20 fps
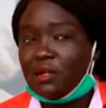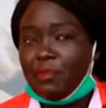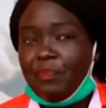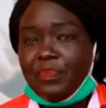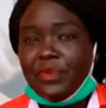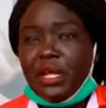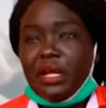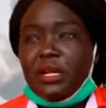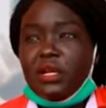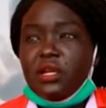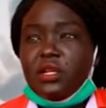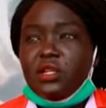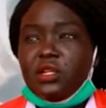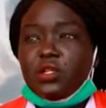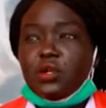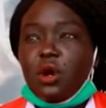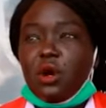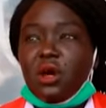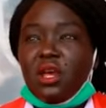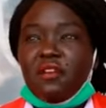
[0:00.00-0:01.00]

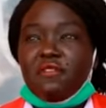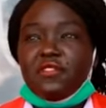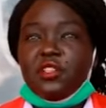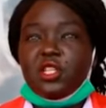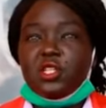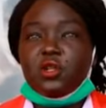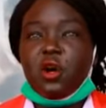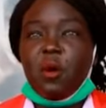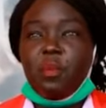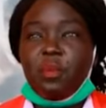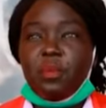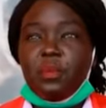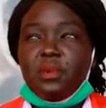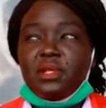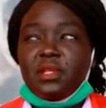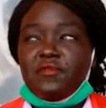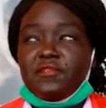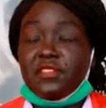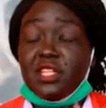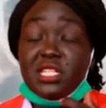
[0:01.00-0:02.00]
So if
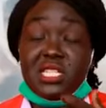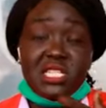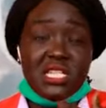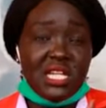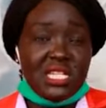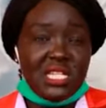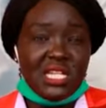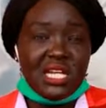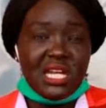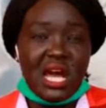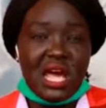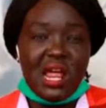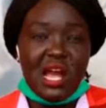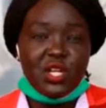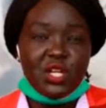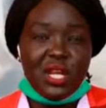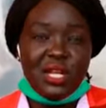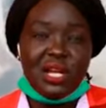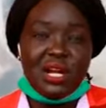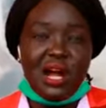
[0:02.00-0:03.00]
this city can
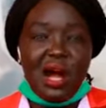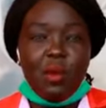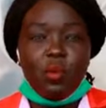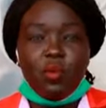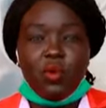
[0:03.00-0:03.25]
actually come